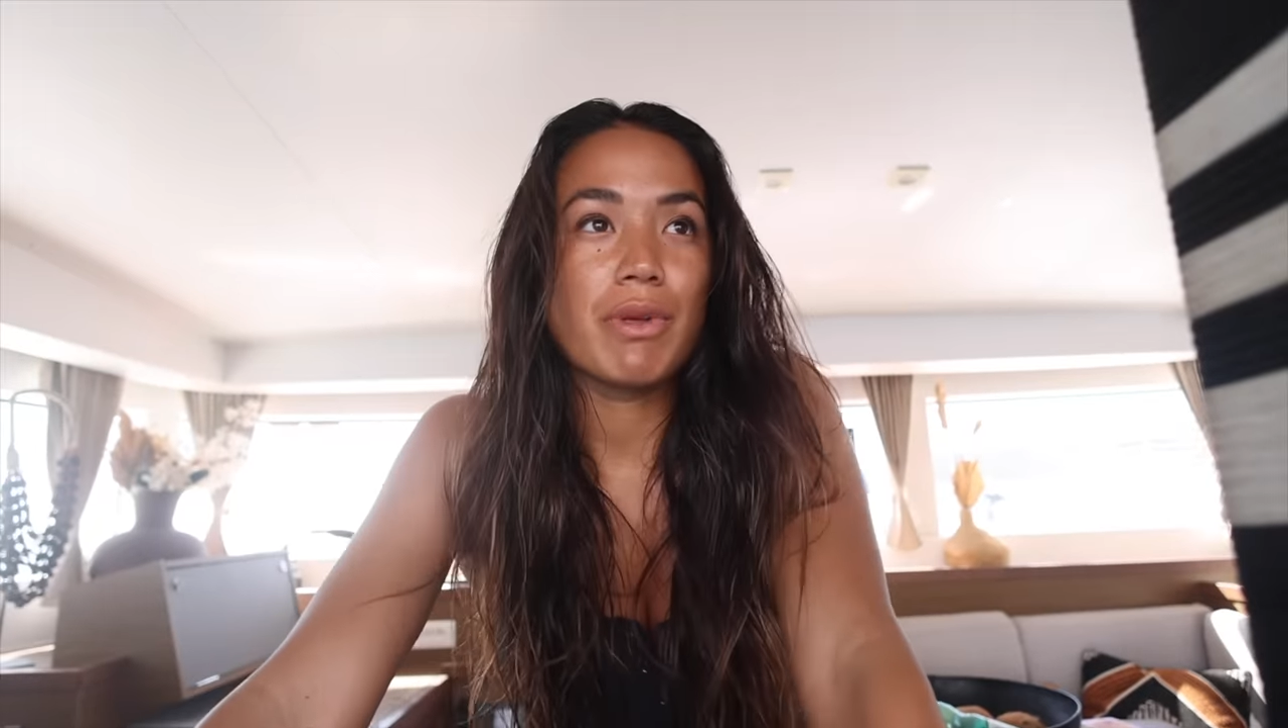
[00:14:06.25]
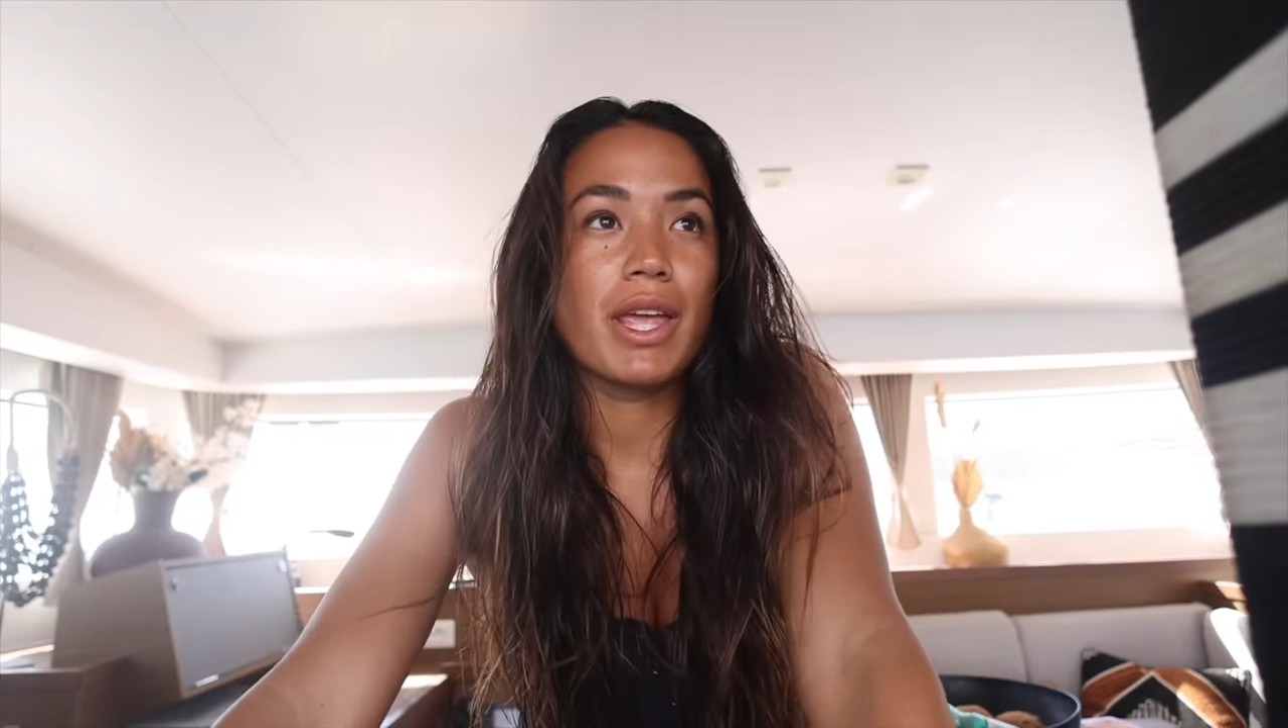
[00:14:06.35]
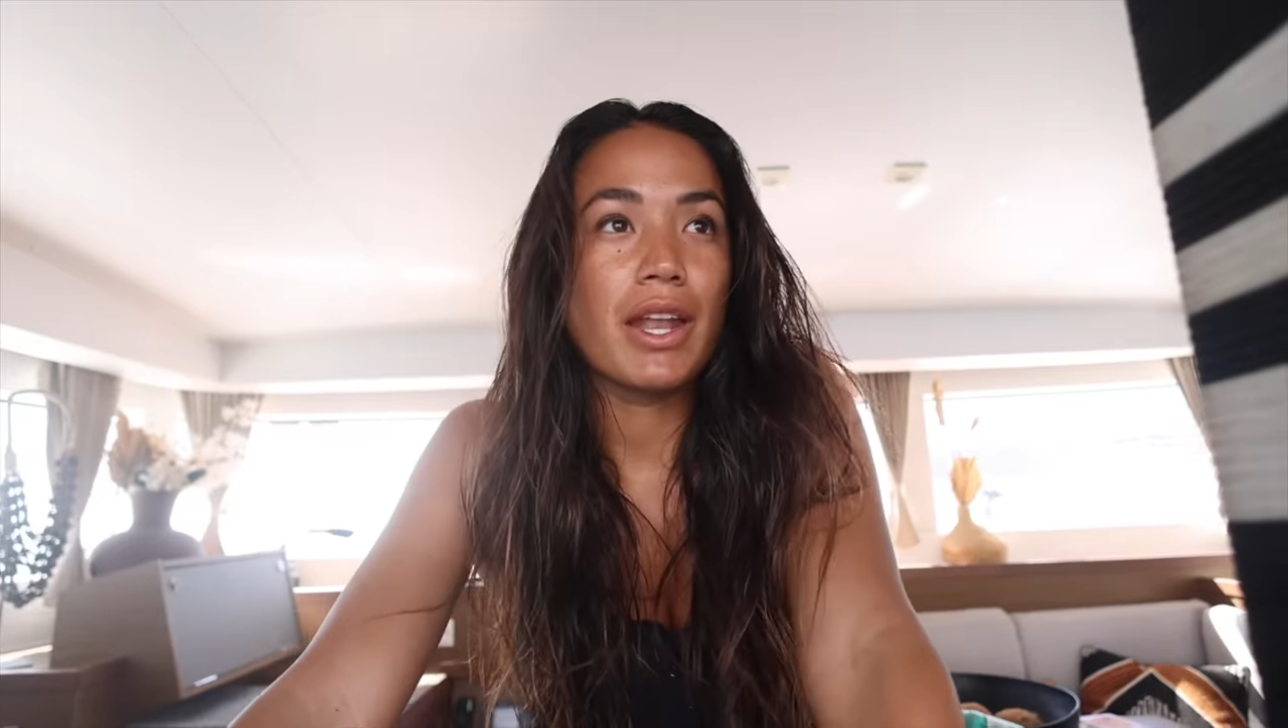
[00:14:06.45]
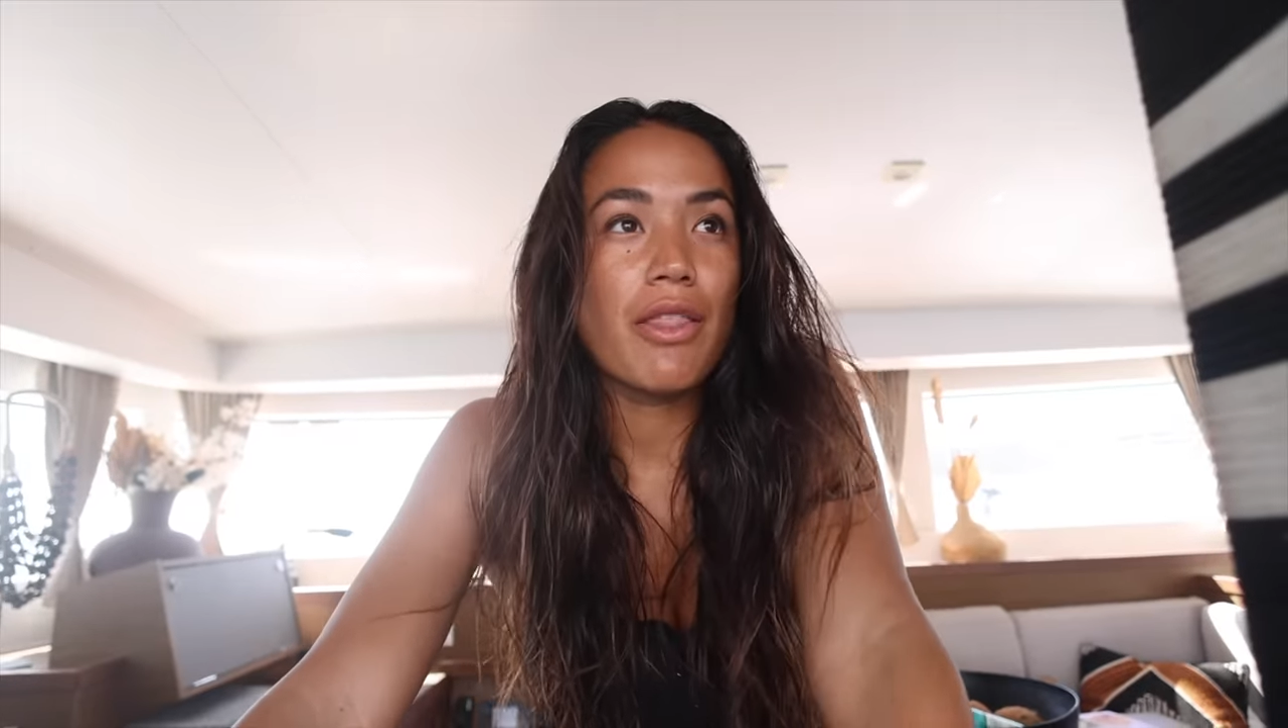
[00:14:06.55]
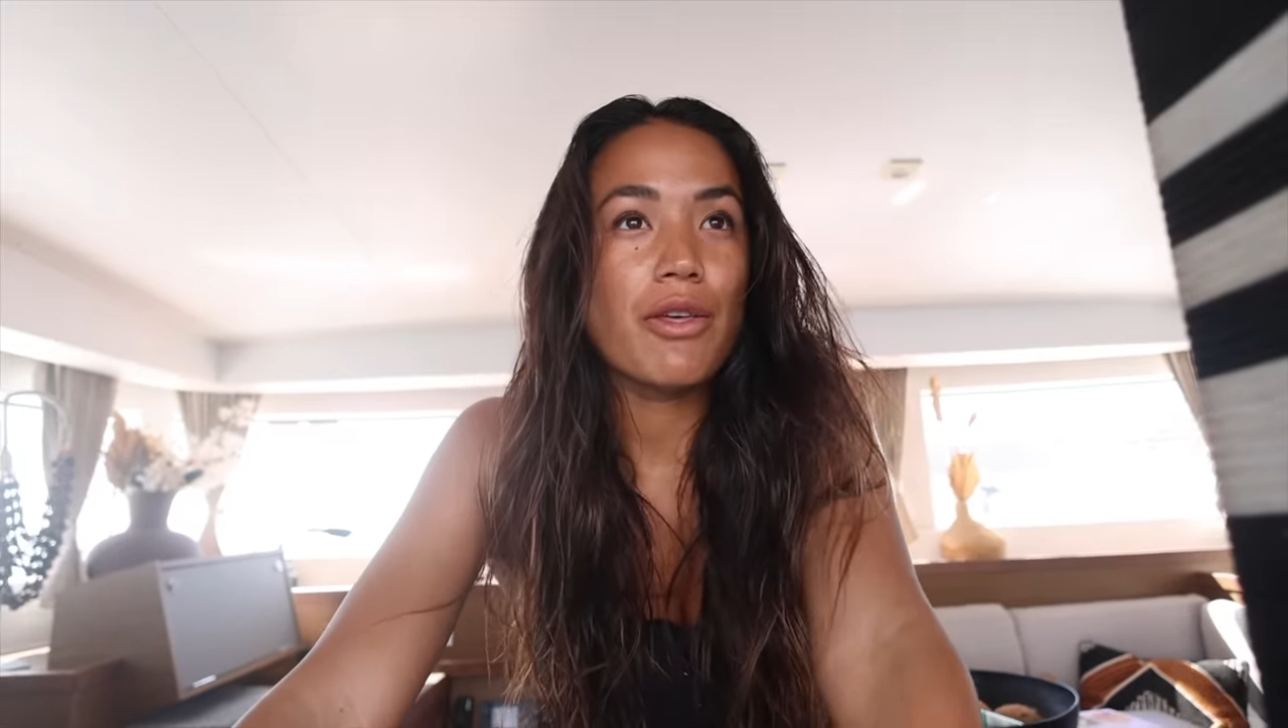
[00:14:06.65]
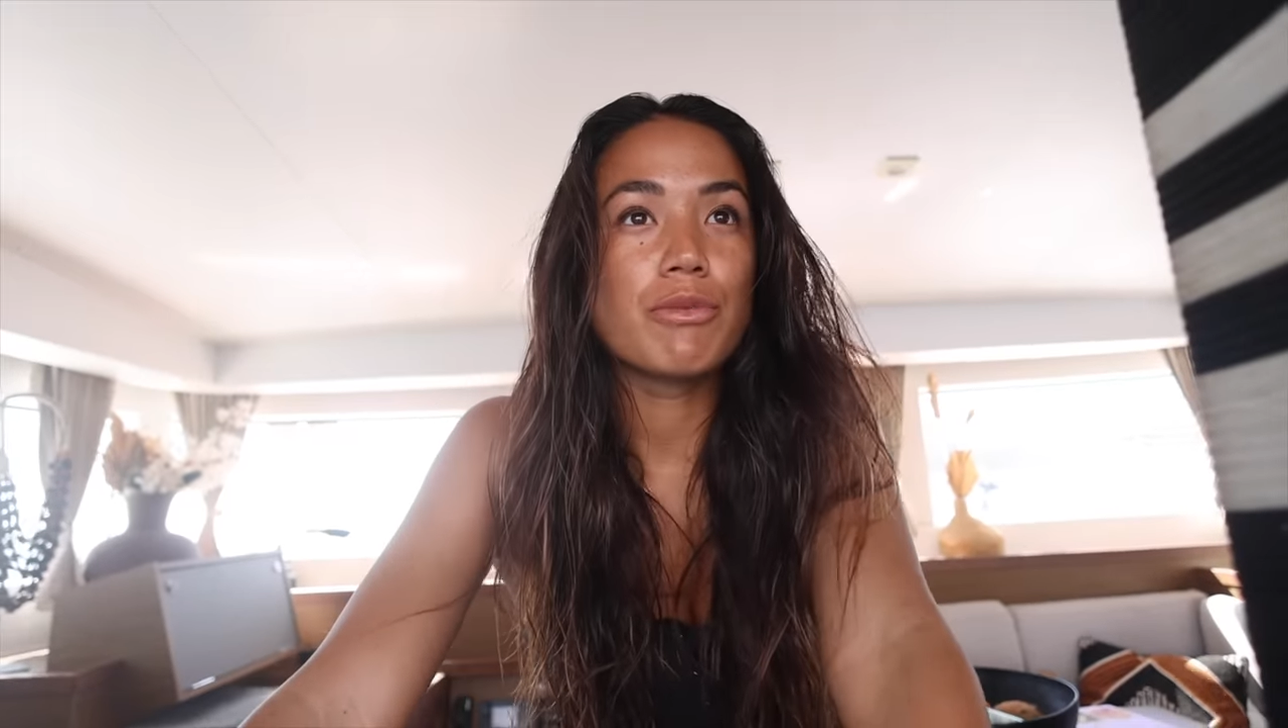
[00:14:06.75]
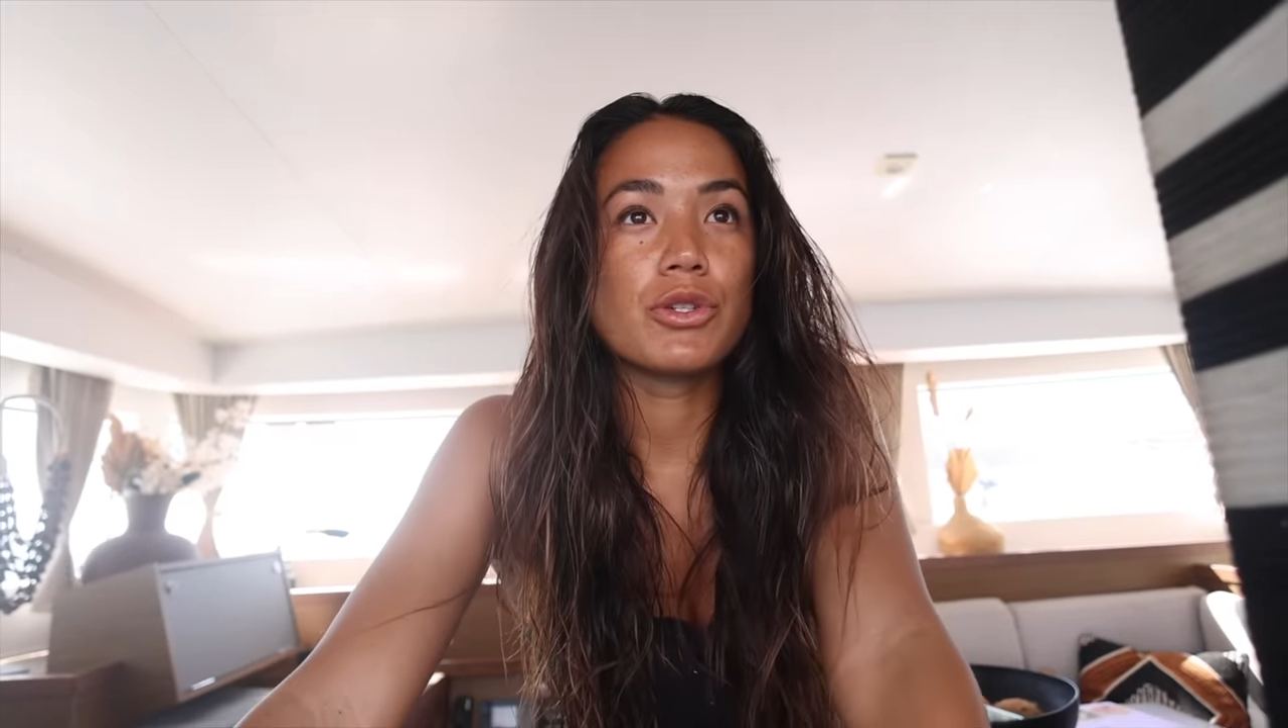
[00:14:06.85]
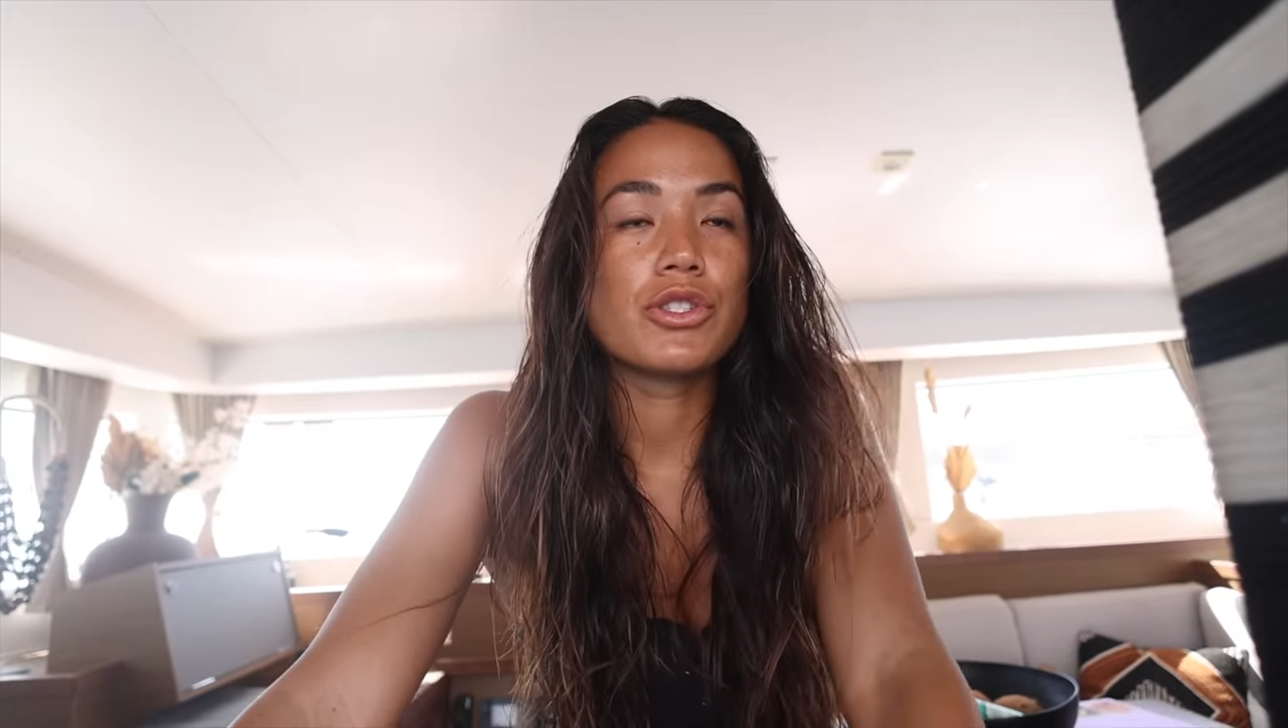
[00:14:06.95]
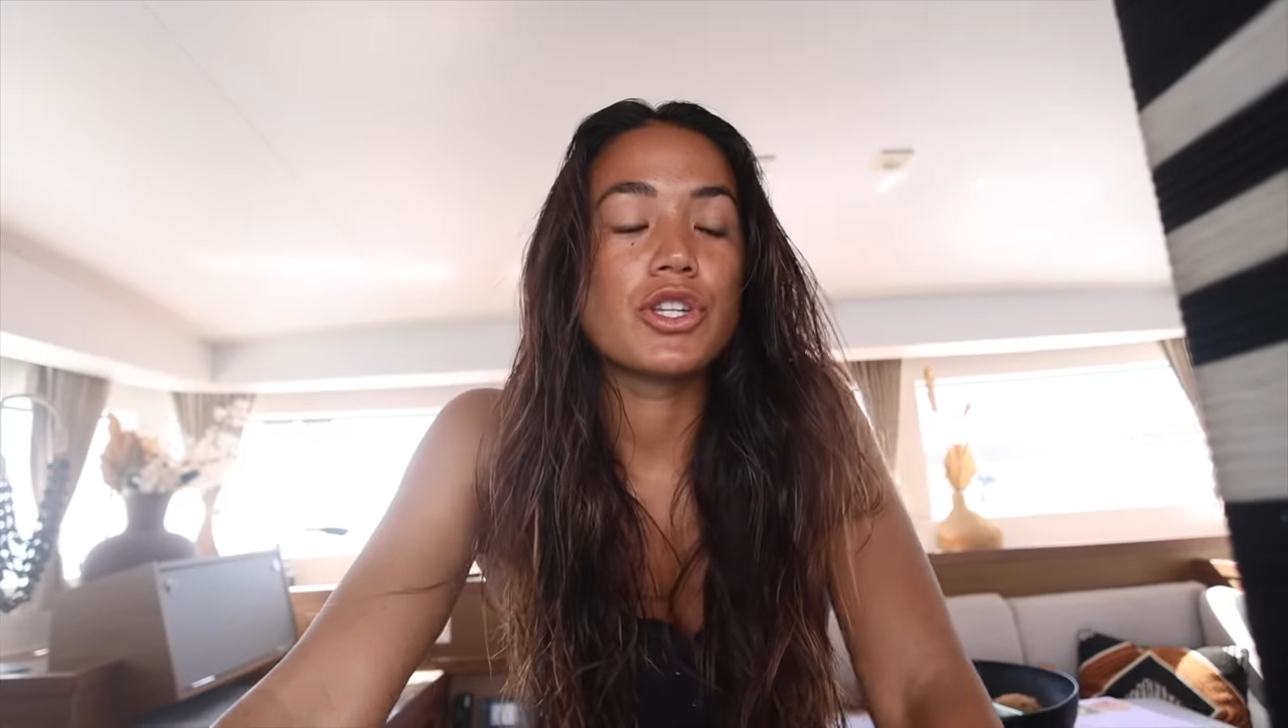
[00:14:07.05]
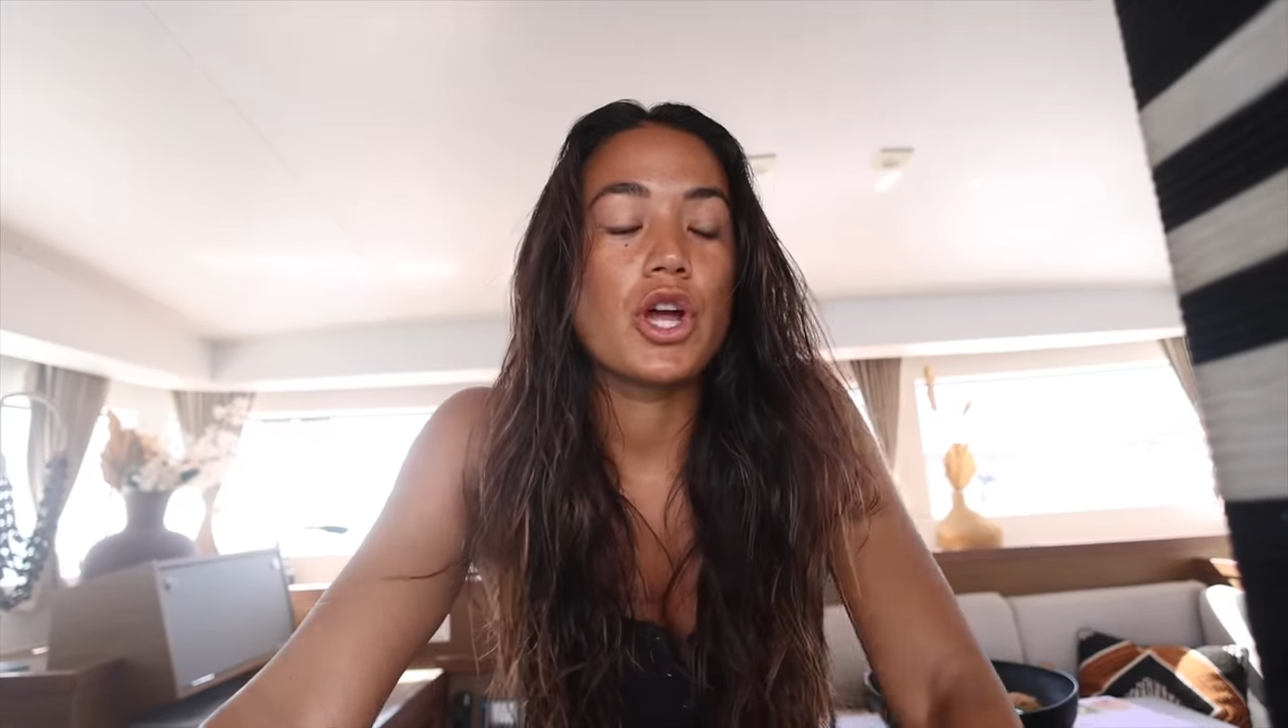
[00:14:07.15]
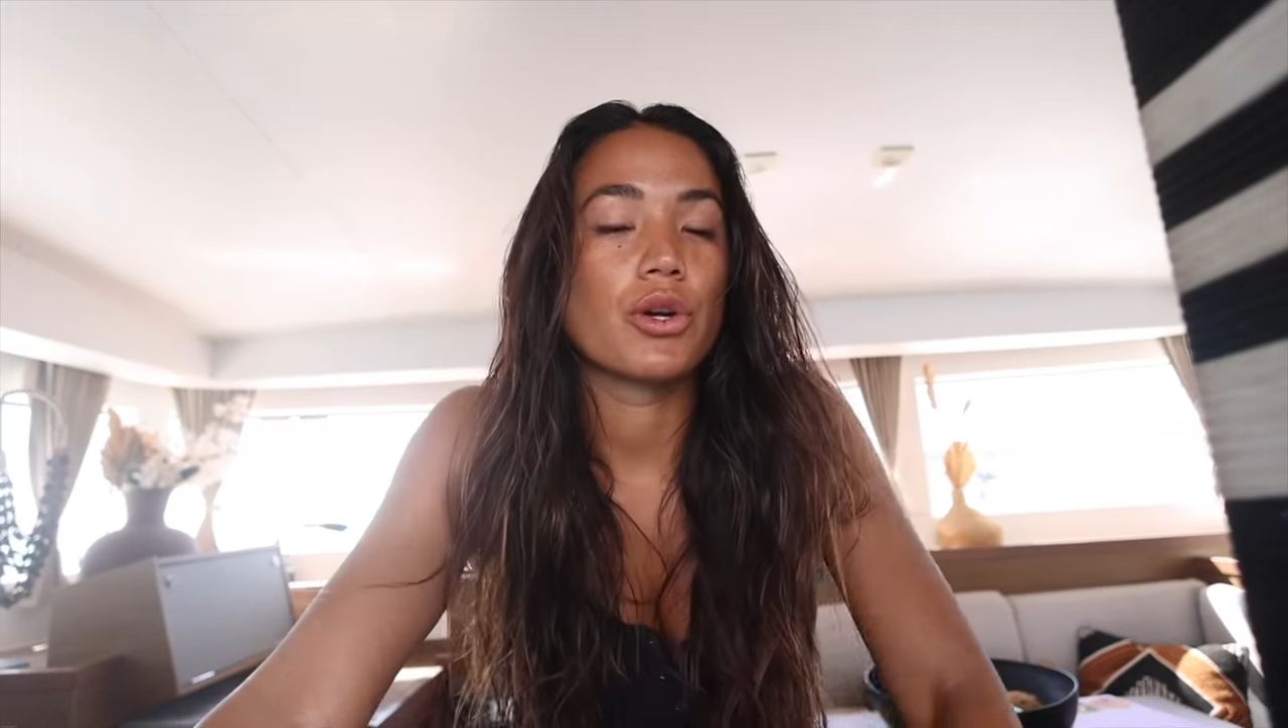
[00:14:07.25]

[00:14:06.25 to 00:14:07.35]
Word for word: been the most